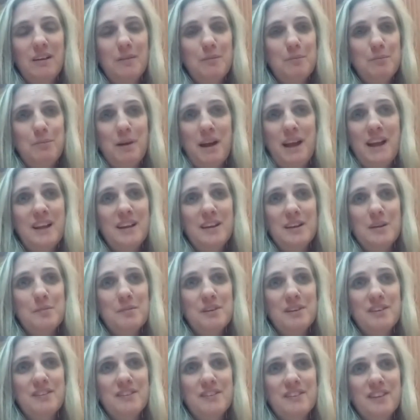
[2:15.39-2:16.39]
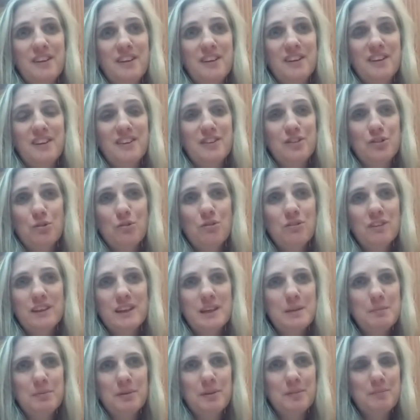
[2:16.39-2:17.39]
Balaam and the donkey,
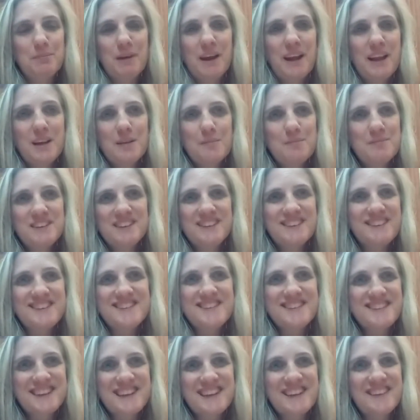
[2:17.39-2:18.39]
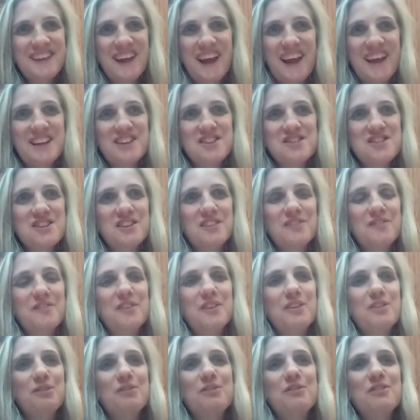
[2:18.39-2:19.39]
but Balaam didn't see the angel of the
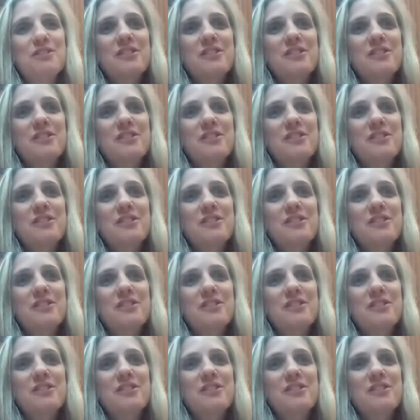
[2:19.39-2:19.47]
Lord.